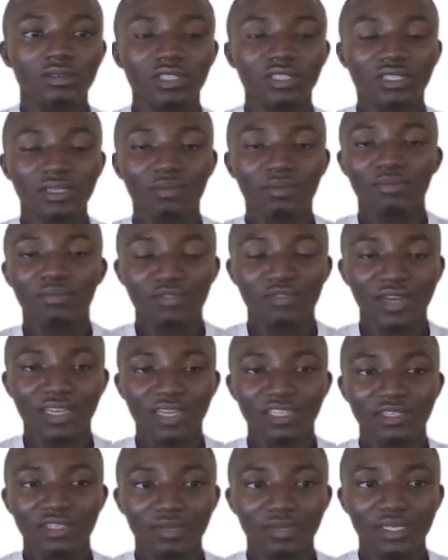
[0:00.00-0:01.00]
simplify
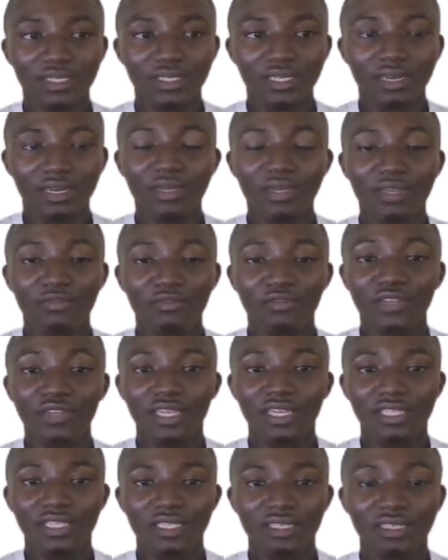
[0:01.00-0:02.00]
the expression, the
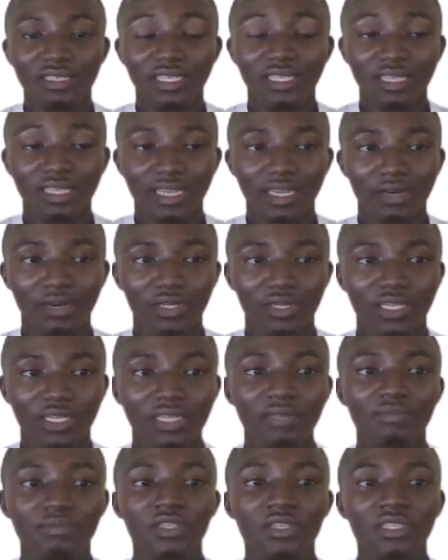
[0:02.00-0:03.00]
figures in there,
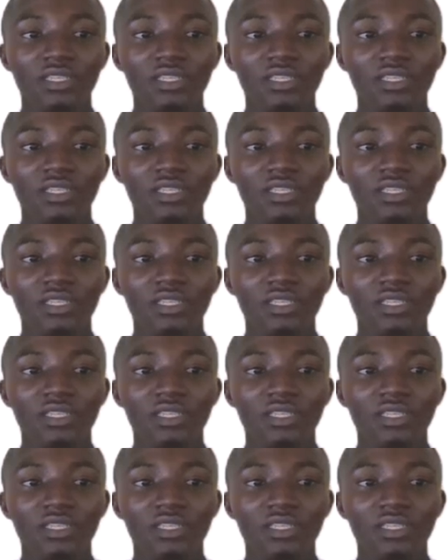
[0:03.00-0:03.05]
okay?